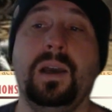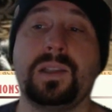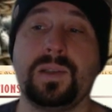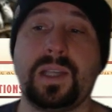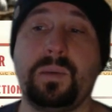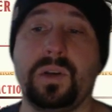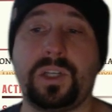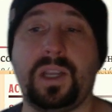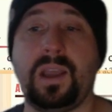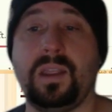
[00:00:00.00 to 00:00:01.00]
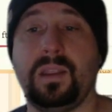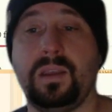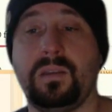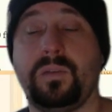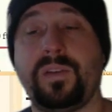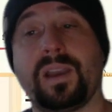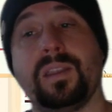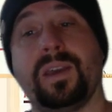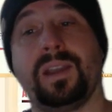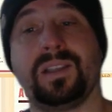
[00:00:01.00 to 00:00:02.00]
So I was able to share the fact
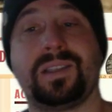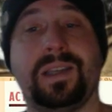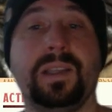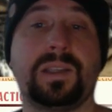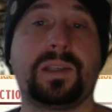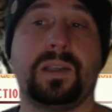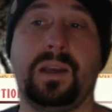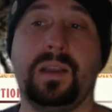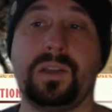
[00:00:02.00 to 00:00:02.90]
that they could sense